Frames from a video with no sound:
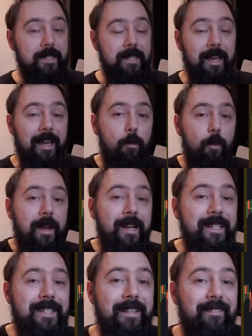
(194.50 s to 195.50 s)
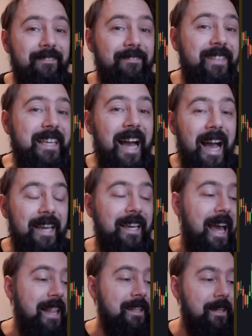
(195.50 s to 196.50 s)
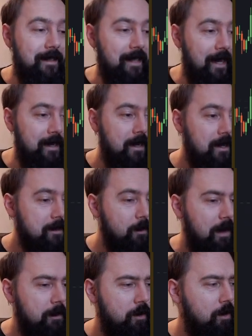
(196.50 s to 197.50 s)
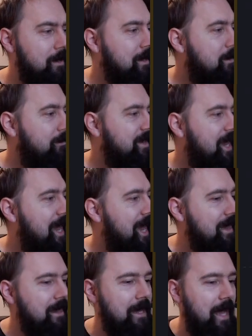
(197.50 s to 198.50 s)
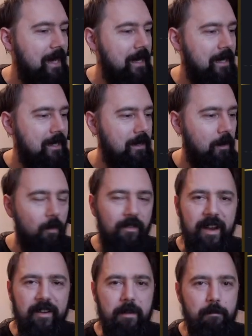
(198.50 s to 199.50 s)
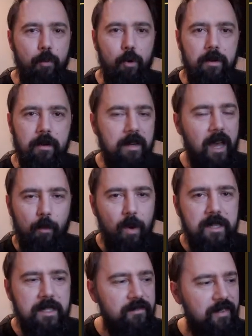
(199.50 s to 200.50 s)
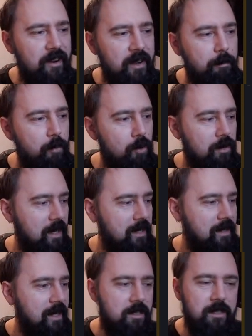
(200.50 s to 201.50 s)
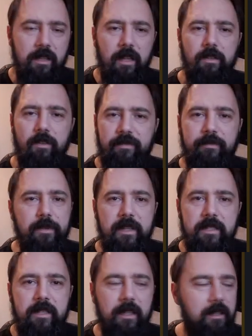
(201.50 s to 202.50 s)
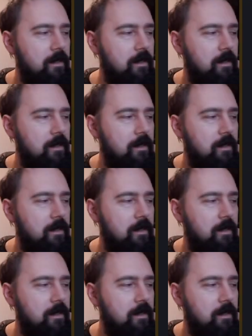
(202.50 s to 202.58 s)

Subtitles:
line, and where is the VIL line? So I'm calling it VIL line, like very important line. Why is it very important? Like, there's a lot of wicks and a